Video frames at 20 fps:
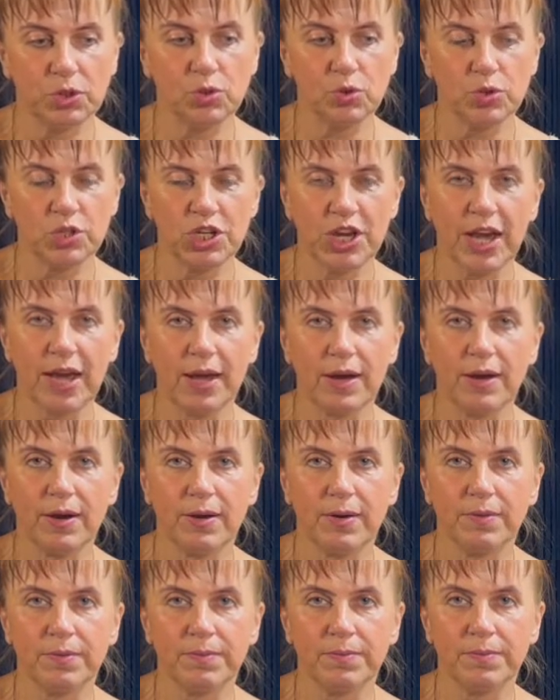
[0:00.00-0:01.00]
share
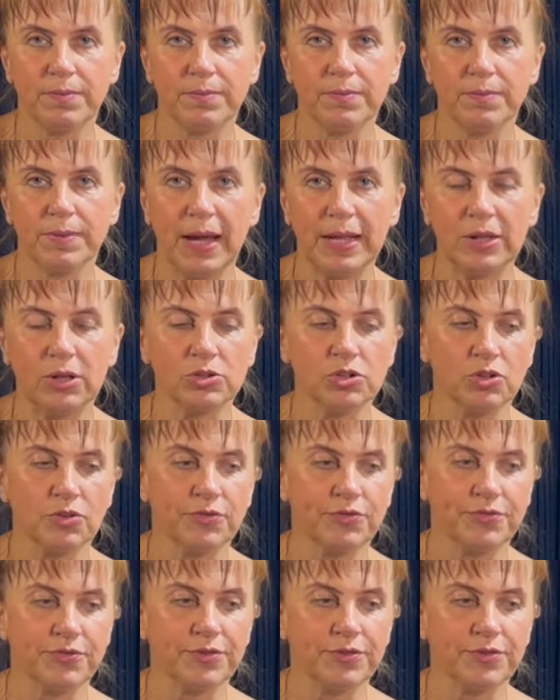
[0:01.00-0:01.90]
a lot of